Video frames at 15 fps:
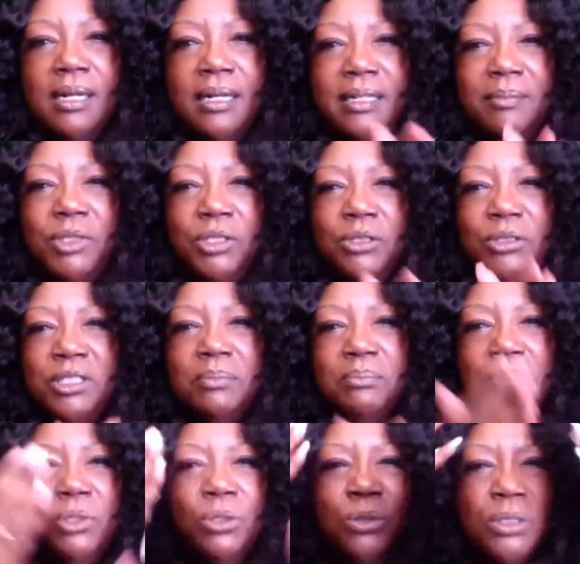And I'm
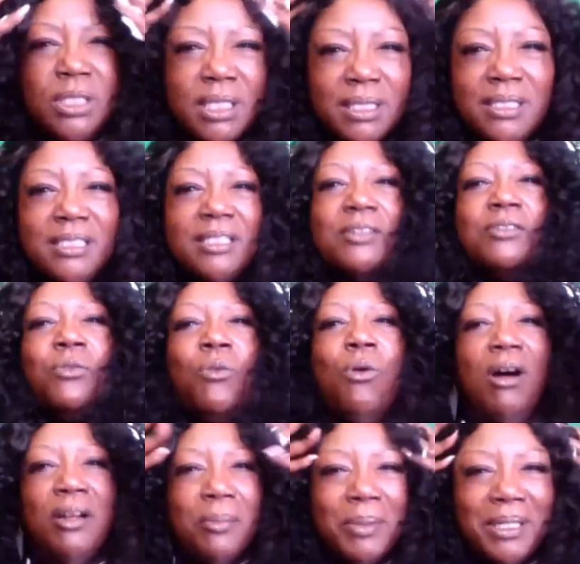using mousse instead of
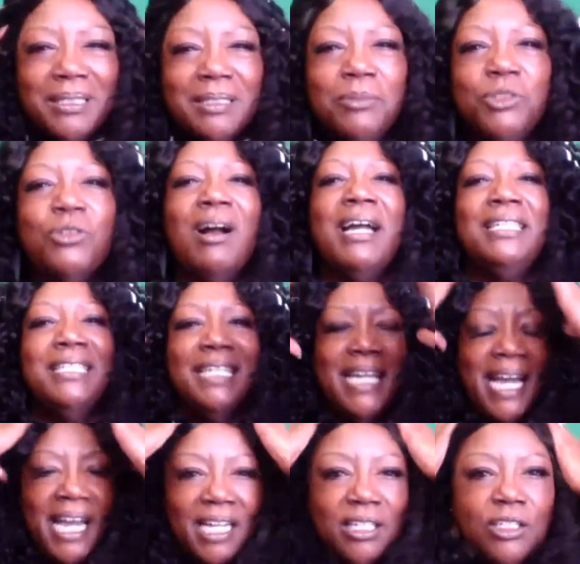water because I'm trying to
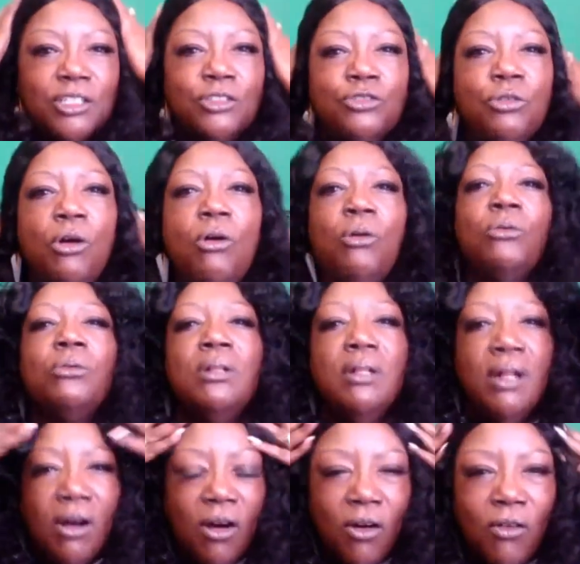gain control
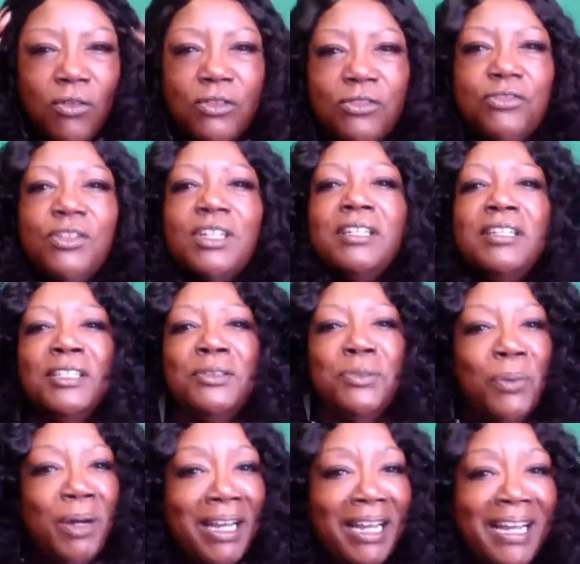over the front of this
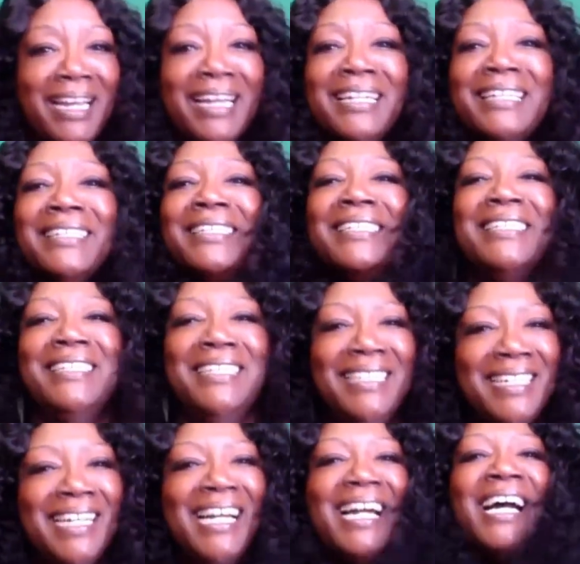wig.
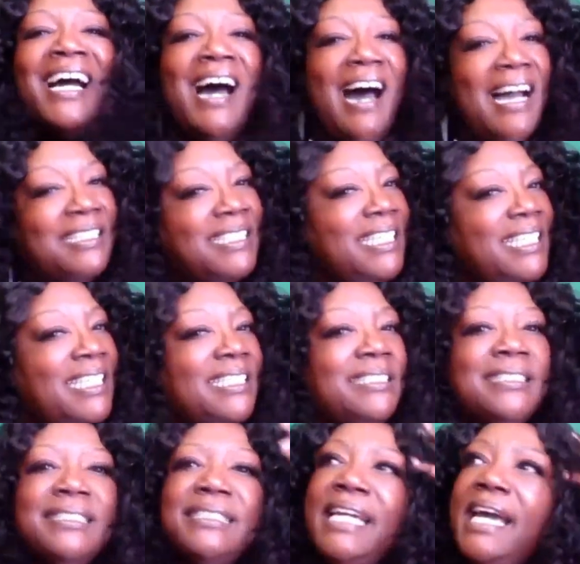I did
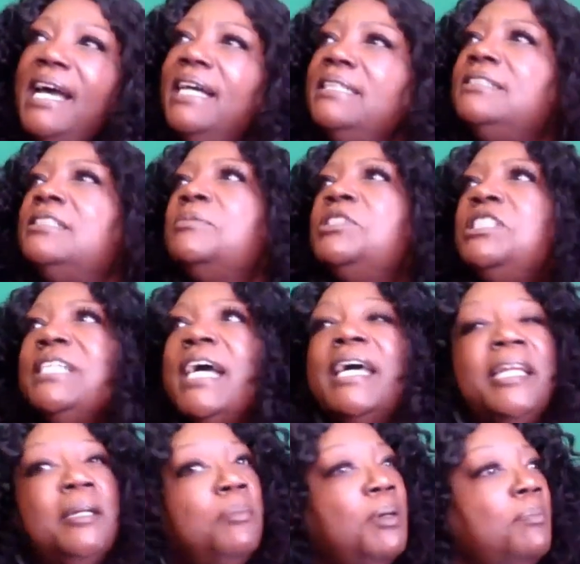get some
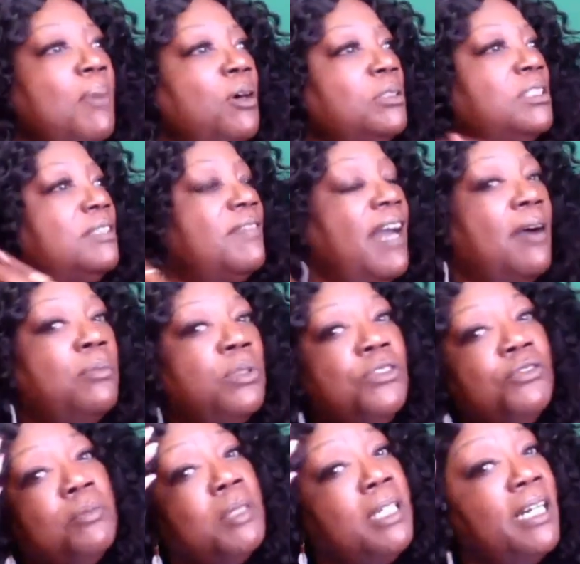shedding, but most of that
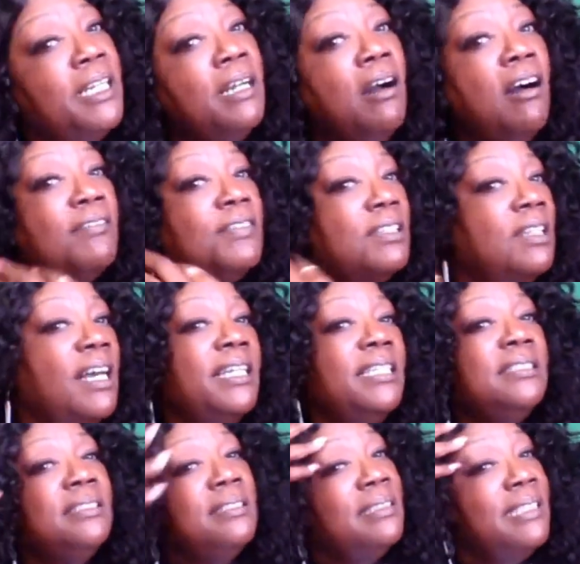was from cutting off the
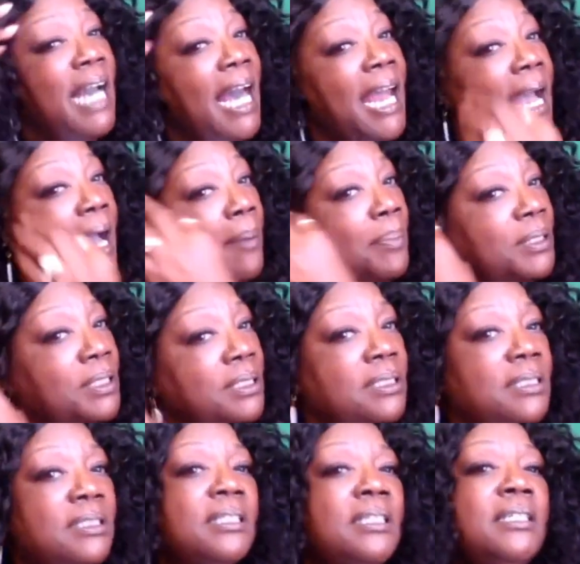lace. That
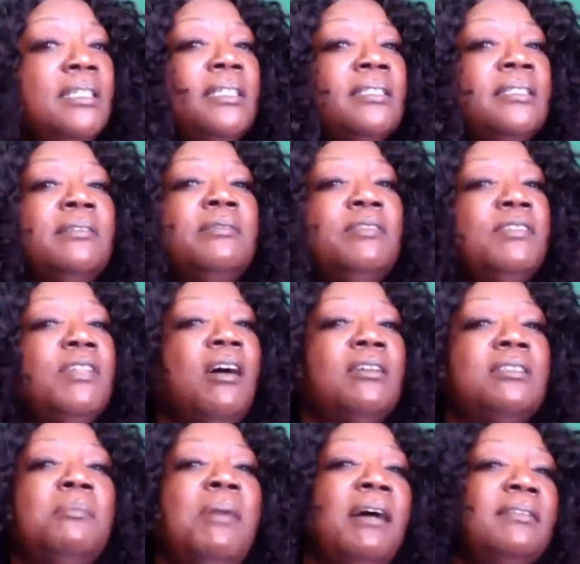happens. We
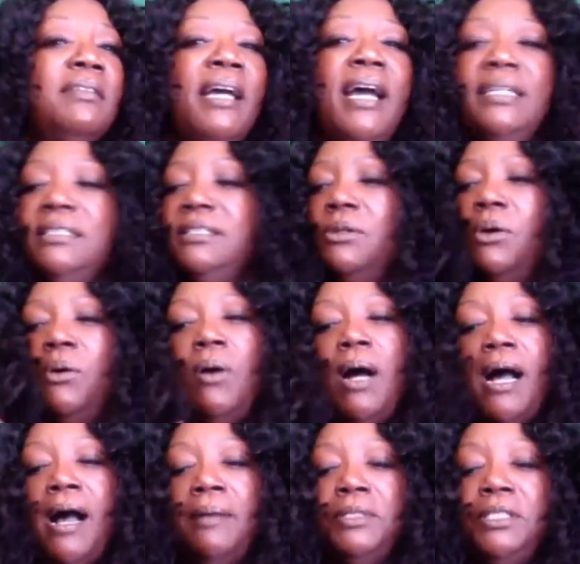talked about that. So
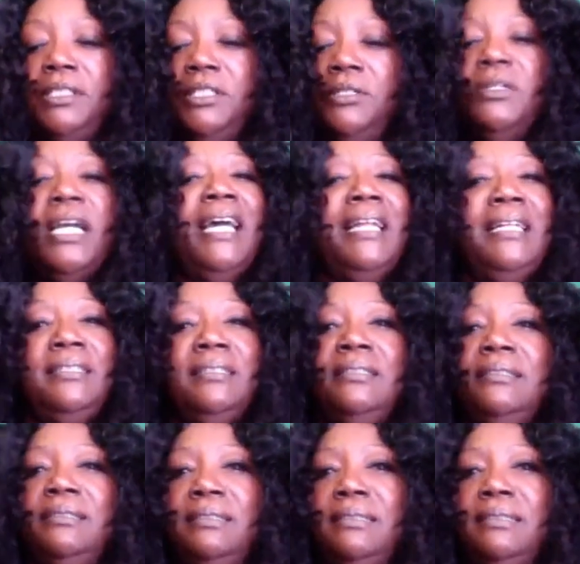I'm still getting